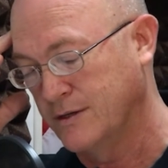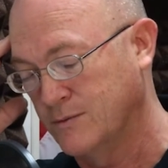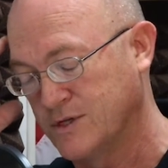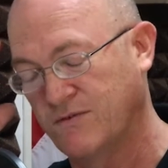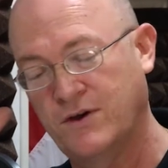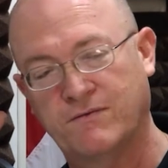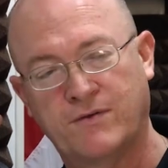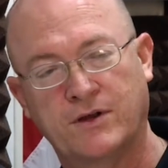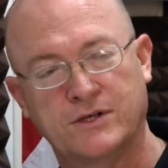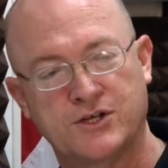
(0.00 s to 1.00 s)
It was a
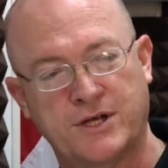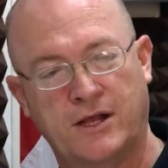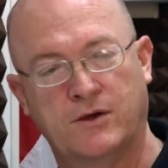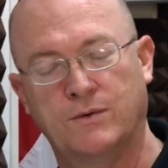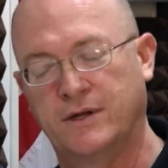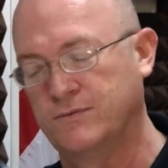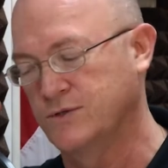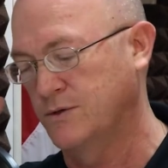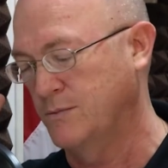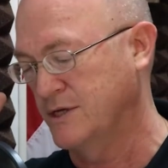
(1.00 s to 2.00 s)
fairly shallow one. It
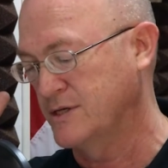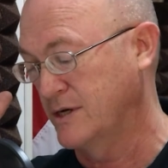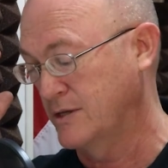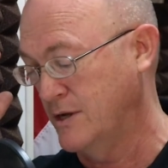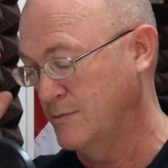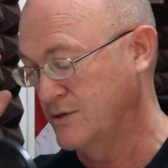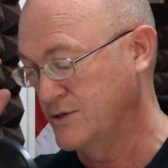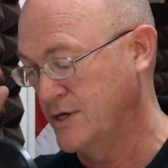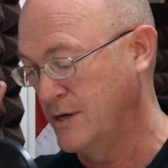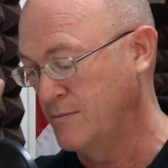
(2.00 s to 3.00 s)
was only about 10 kilometers
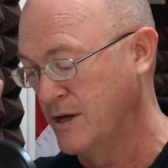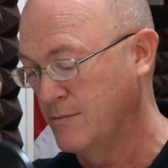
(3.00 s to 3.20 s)
deep.